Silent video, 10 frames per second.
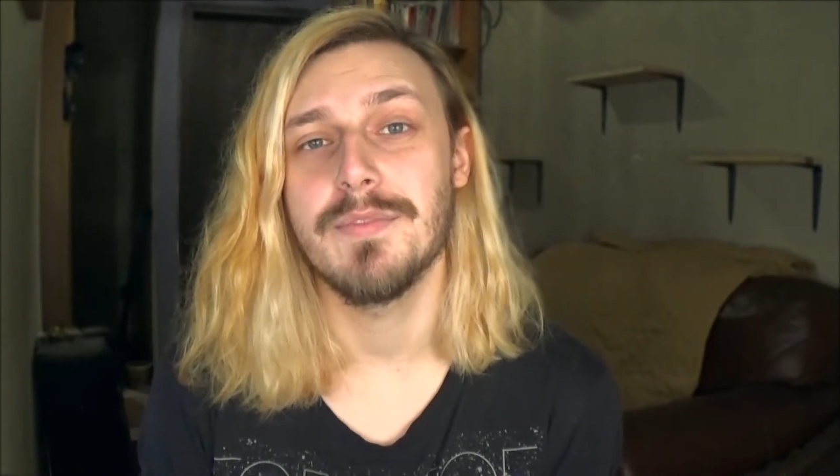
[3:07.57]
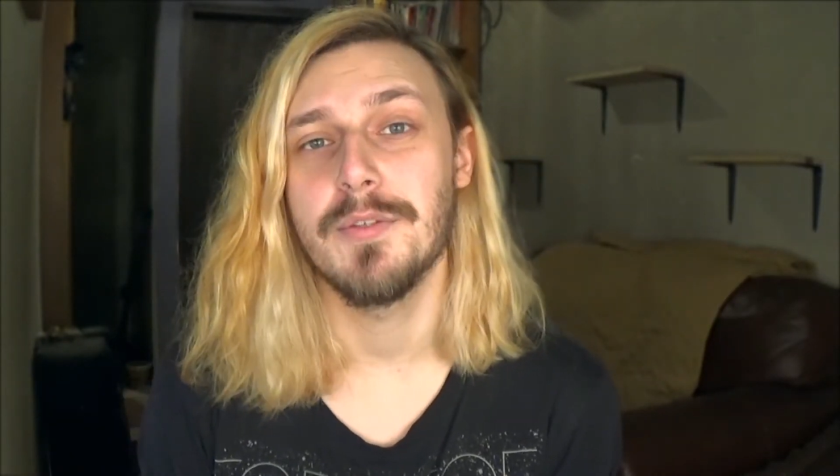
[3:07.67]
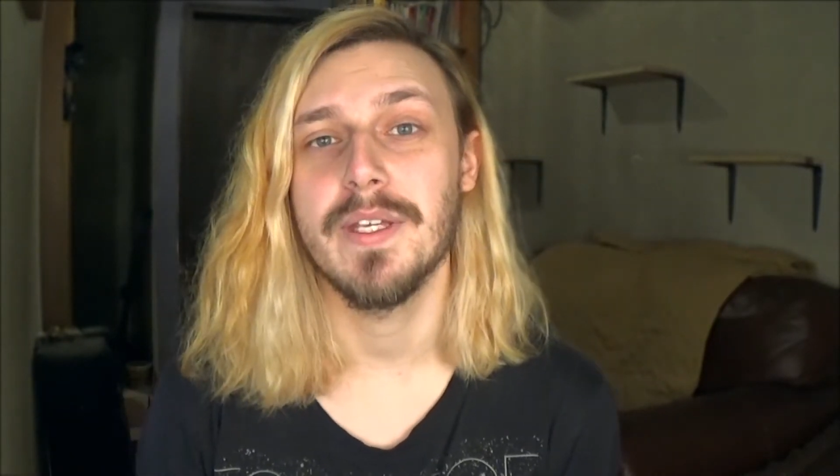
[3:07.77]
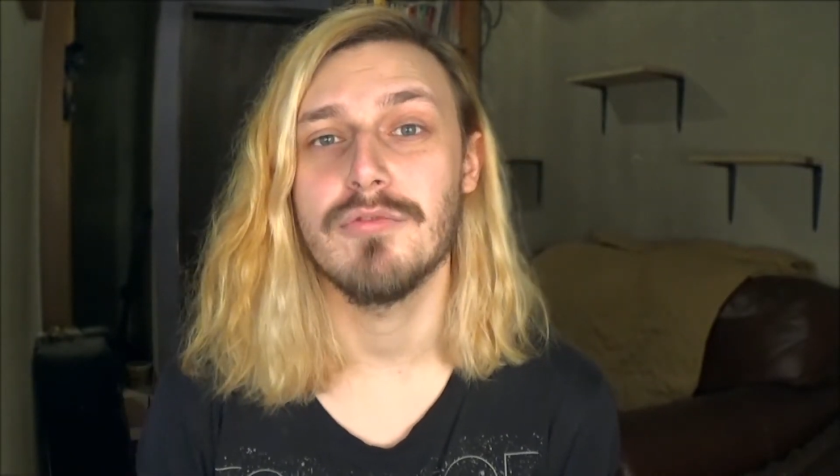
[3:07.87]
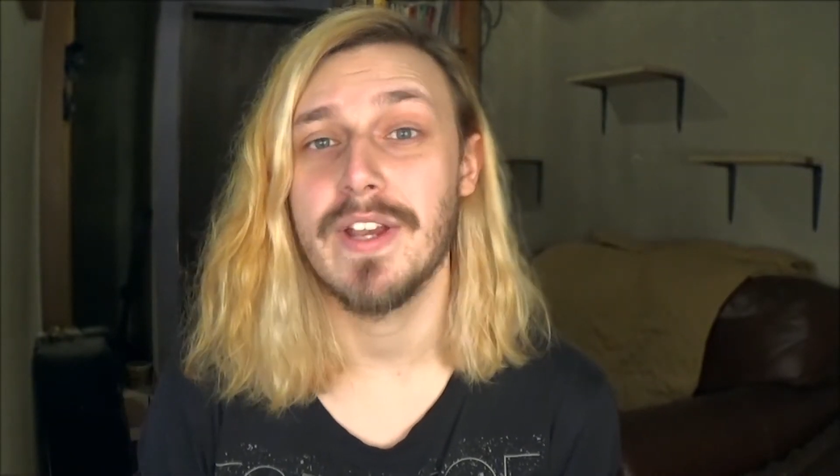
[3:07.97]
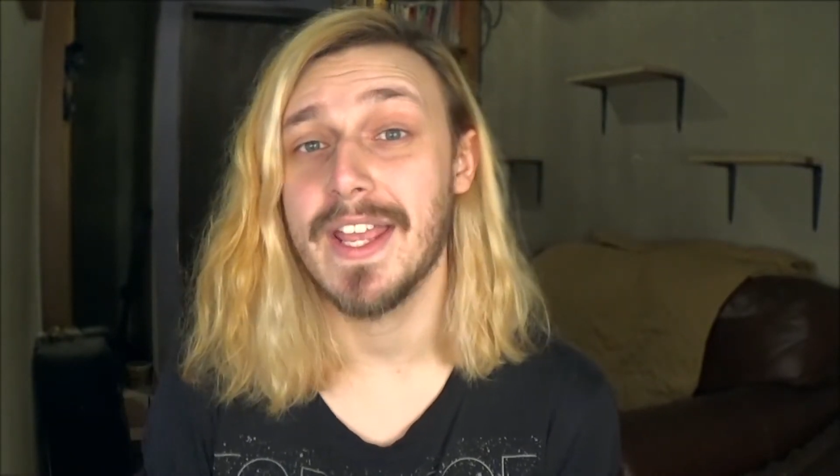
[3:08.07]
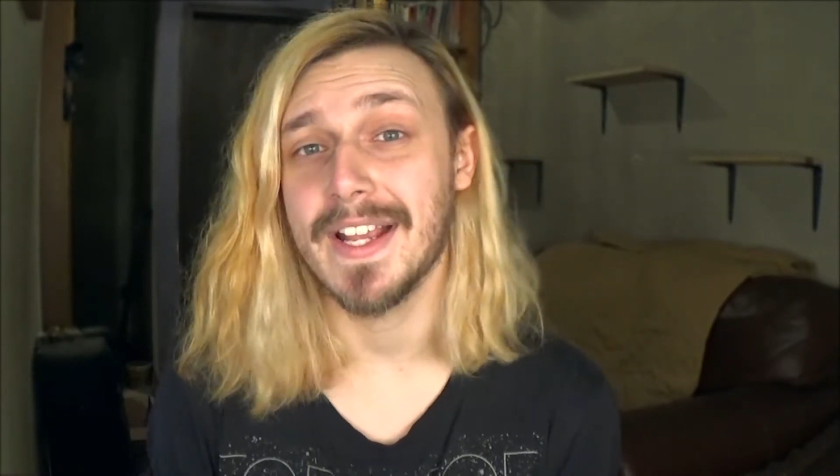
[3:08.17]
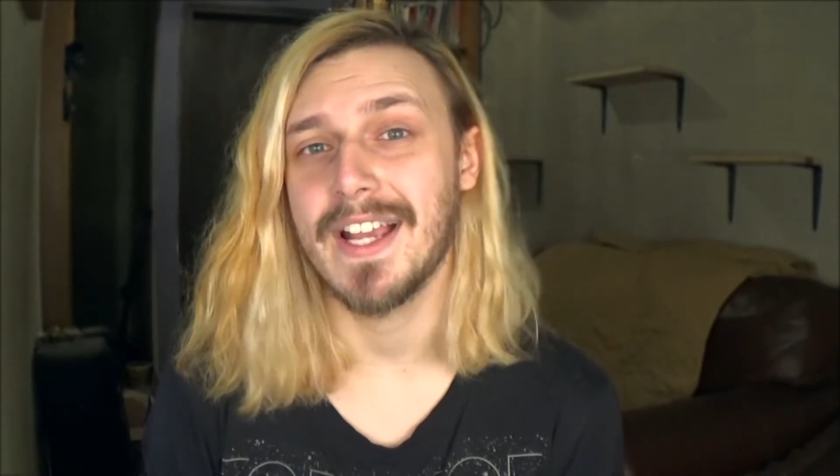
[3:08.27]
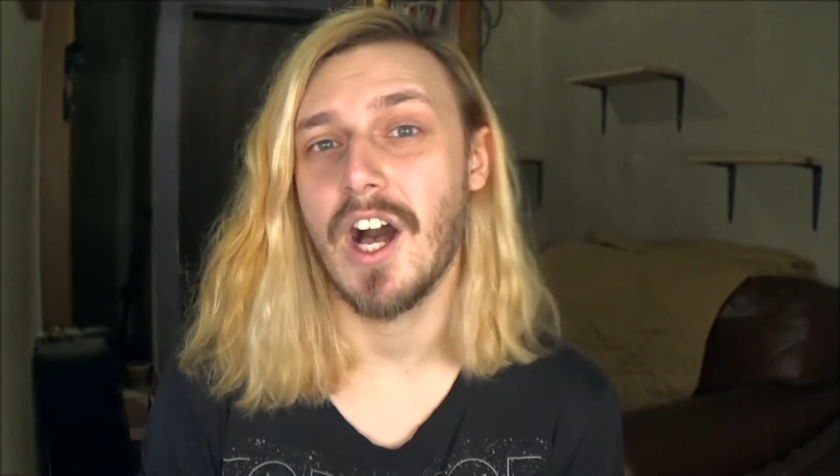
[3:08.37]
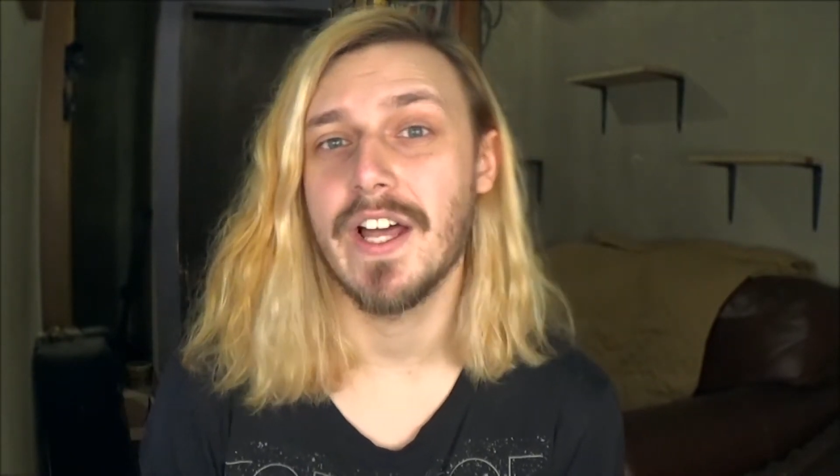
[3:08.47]
to be
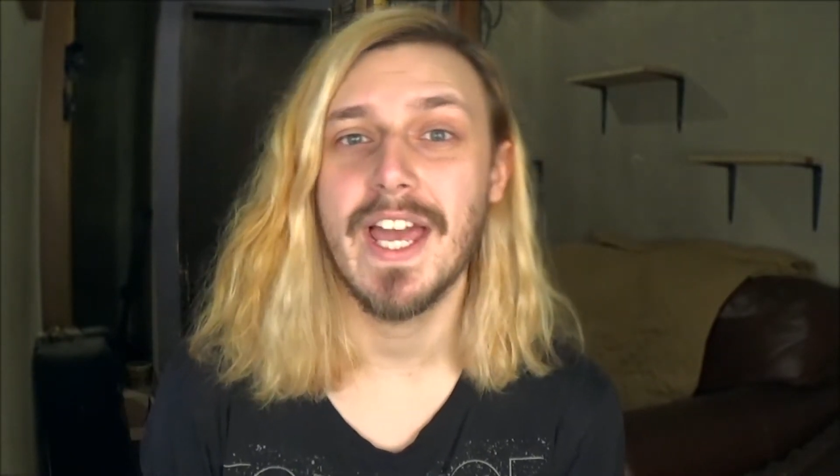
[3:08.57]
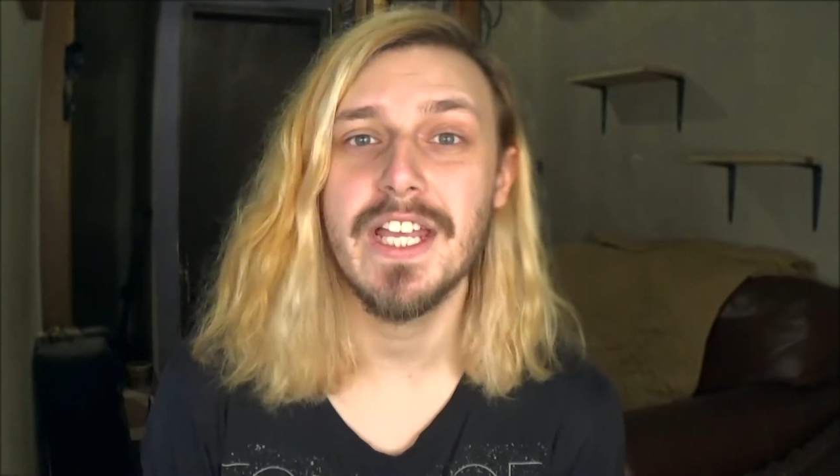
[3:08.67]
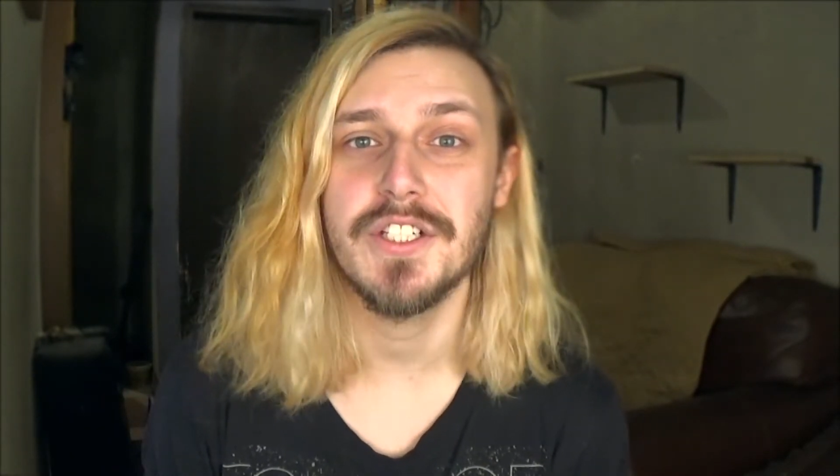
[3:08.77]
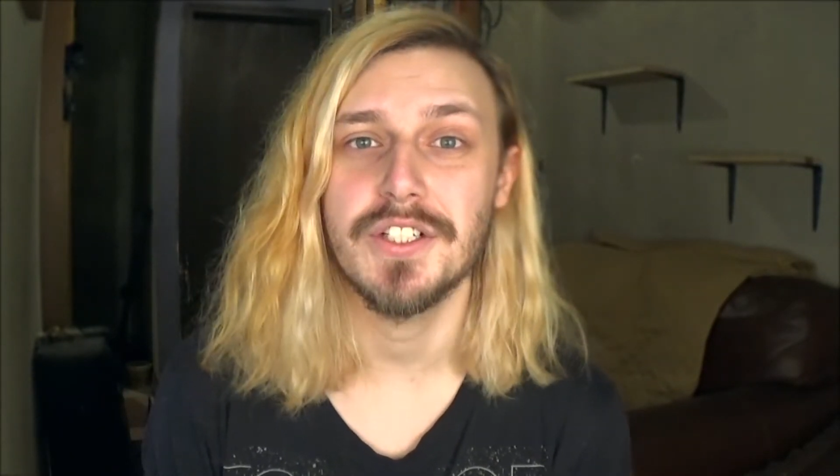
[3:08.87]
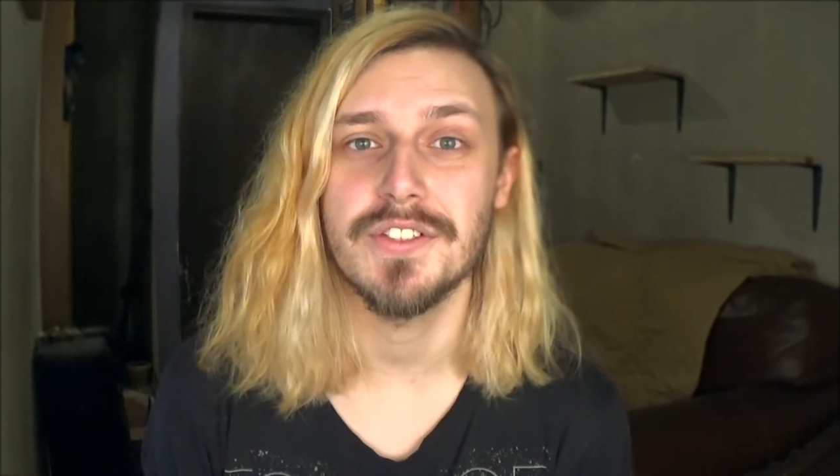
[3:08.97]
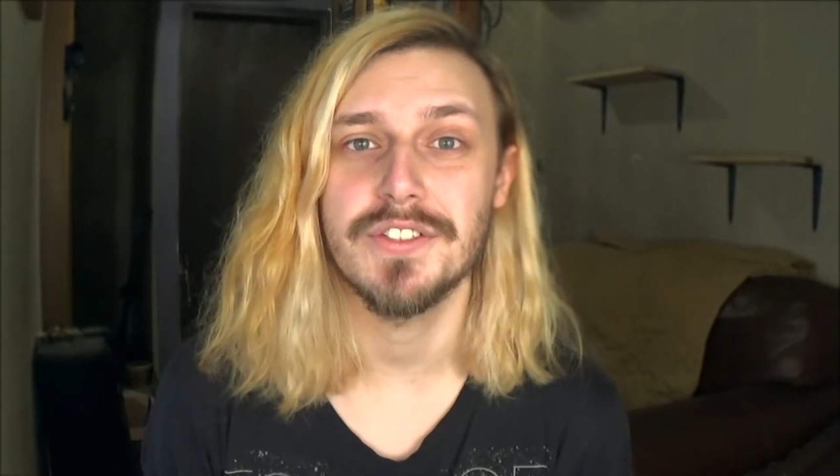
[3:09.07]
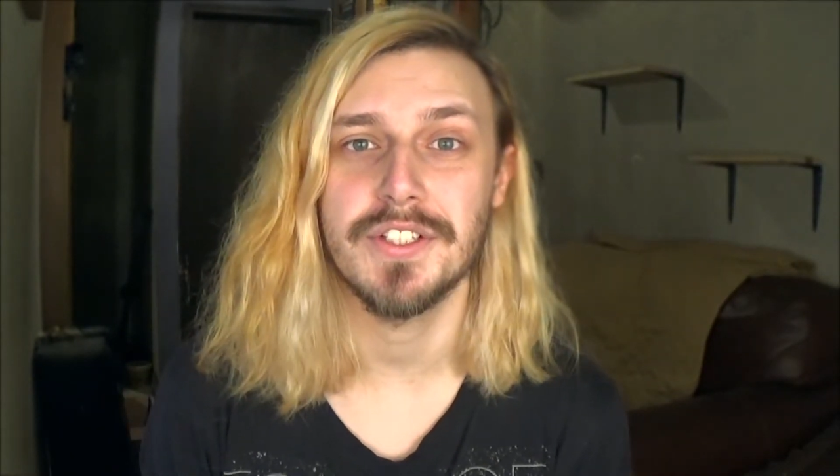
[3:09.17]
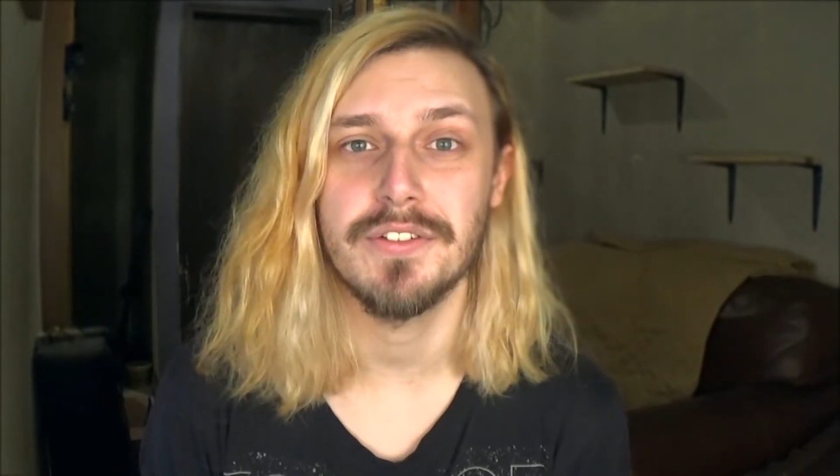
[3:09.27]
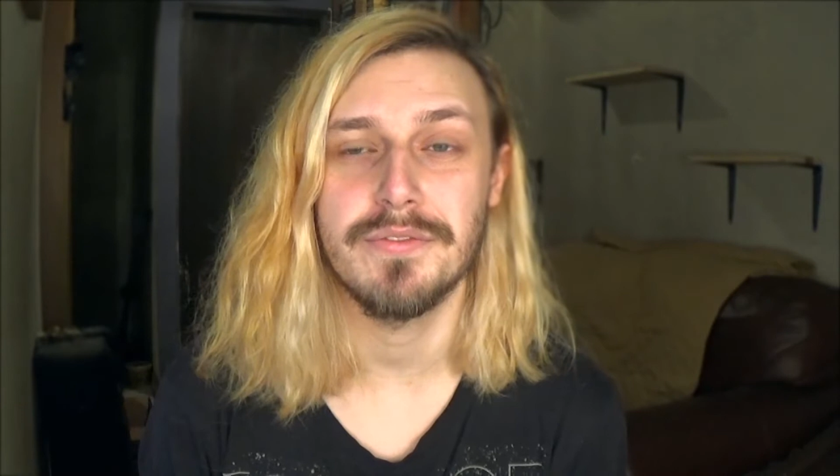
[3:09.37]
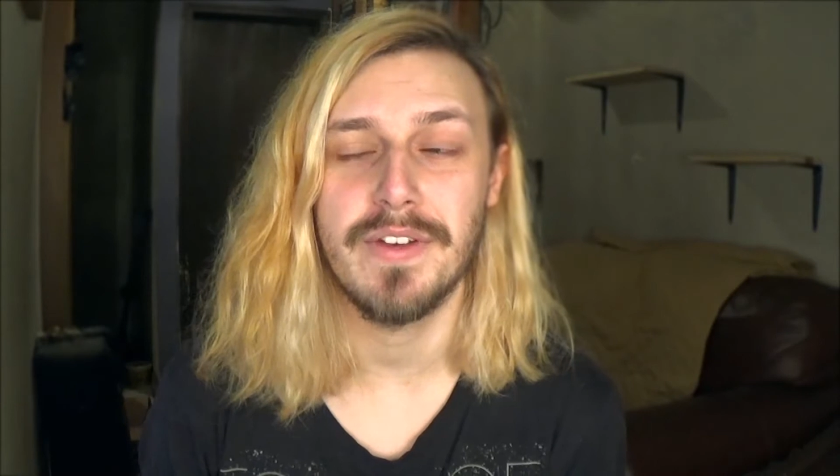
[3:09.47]
reincarnations
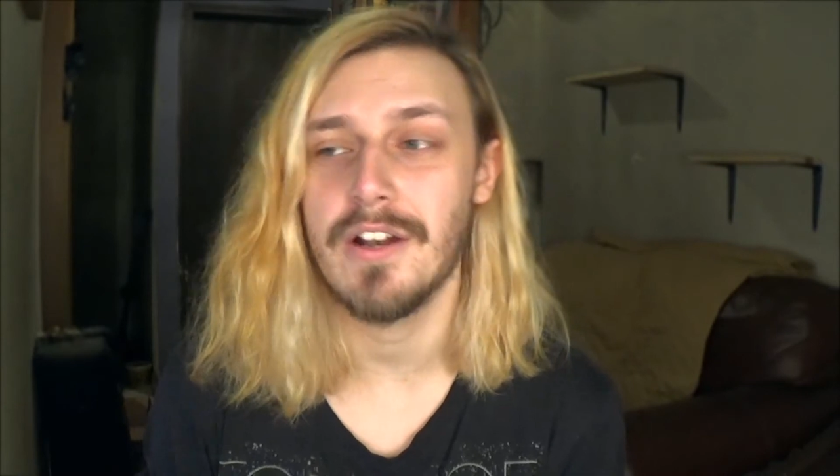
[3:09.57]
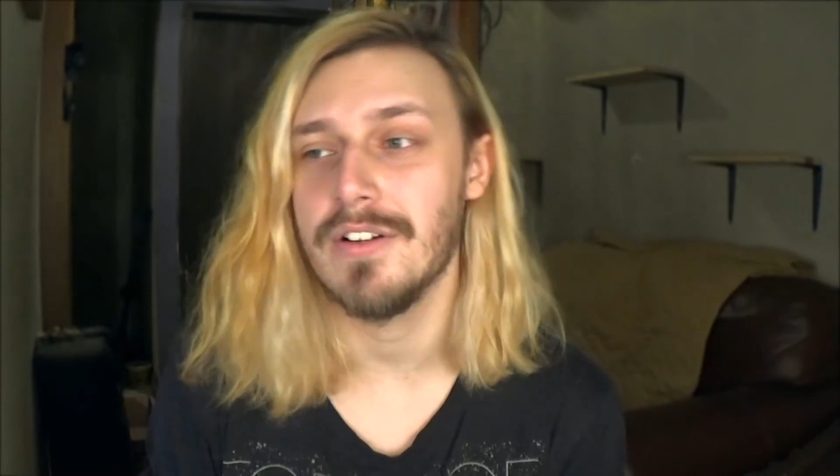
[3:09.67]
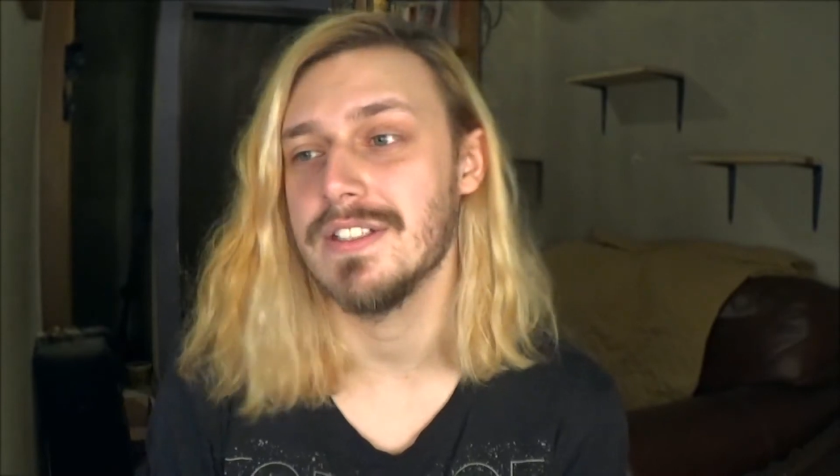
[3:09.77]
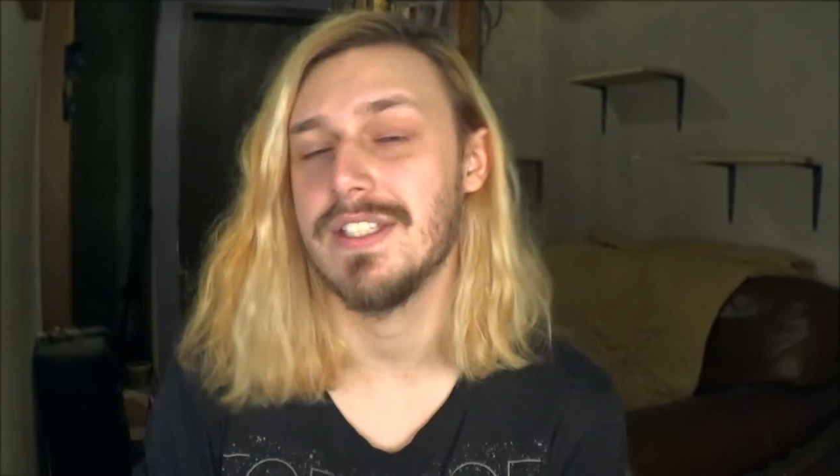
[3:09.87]
of various